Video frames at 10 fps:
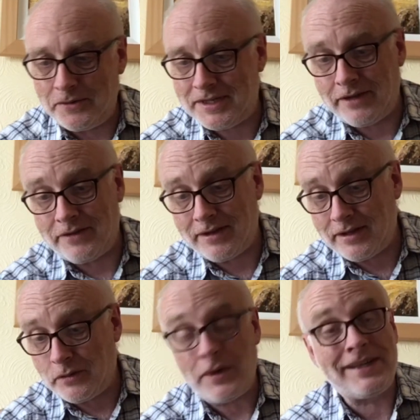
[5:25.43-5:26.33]
So the
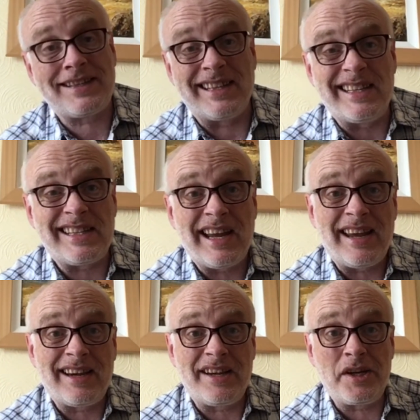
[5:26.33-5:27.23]
question is,
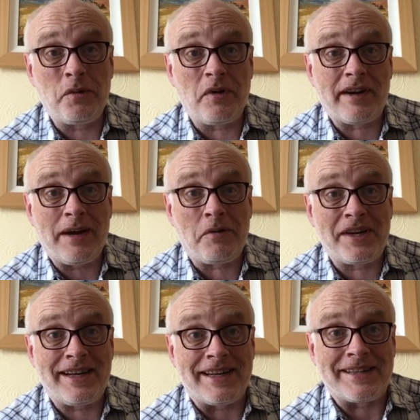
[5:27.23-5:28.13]
can you work out what
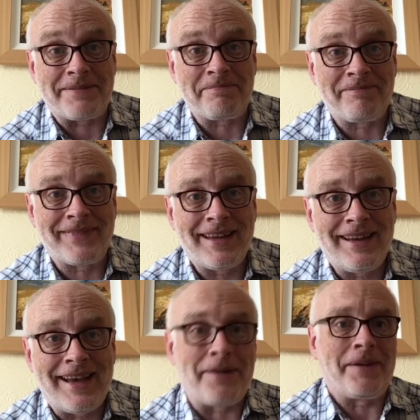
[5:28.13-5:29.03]
it is?
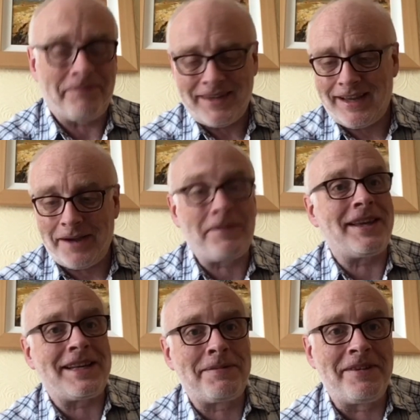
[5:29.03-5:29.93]
Anyway, I hope
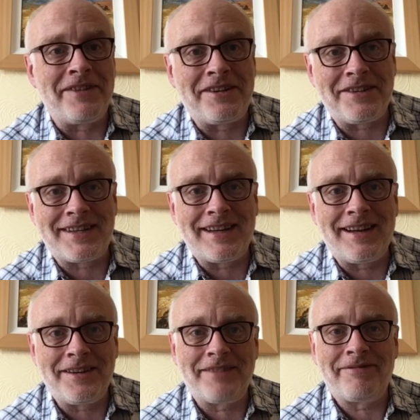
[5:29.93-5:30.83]
that's been of interest. Look
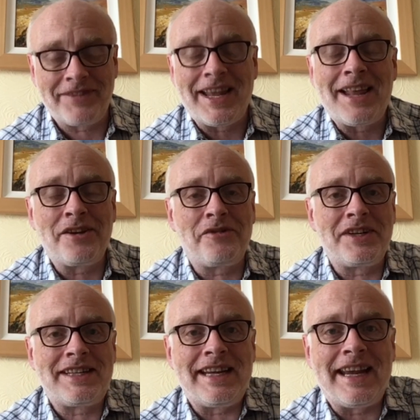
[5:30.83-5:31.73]
forward to
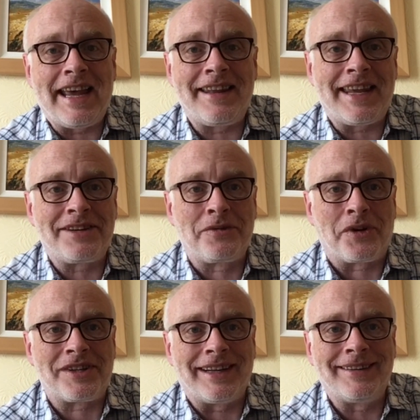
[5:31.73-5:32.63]
seeing you again, and thanks for
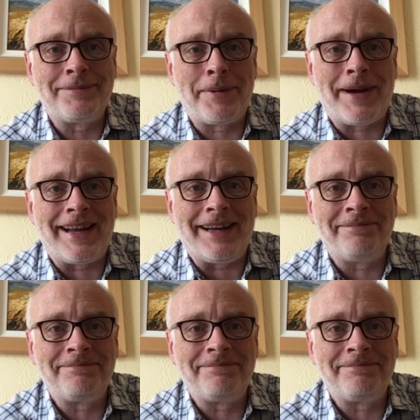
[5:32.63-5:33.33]
watching. Bye bye now.